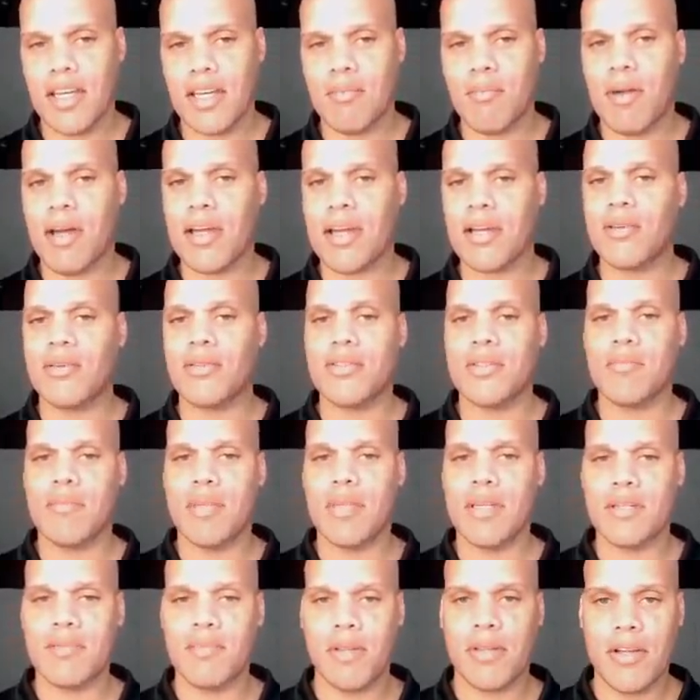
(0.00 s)
Michael is the
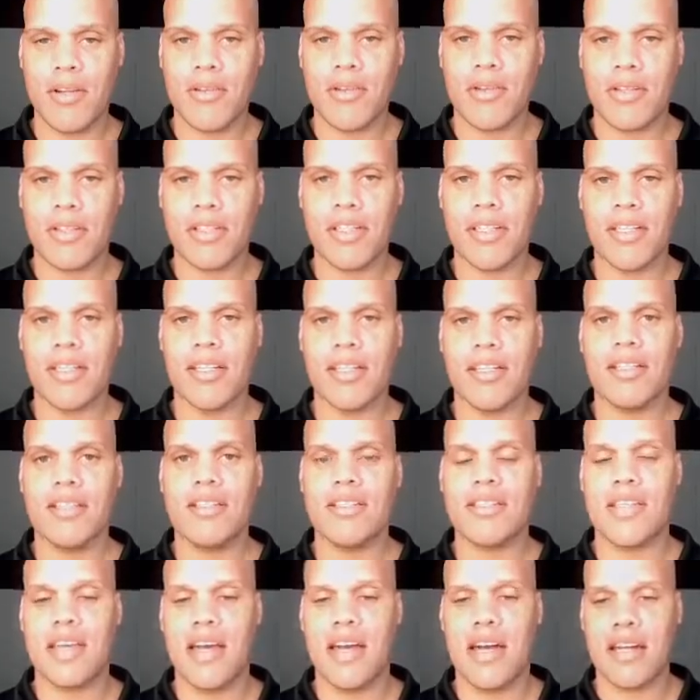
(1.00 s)
best player in the league.
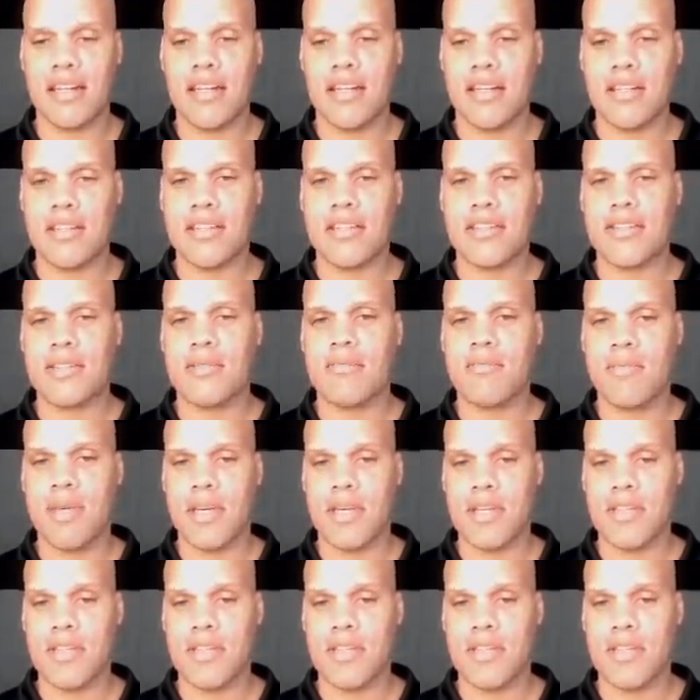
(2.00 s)
Scottie is the best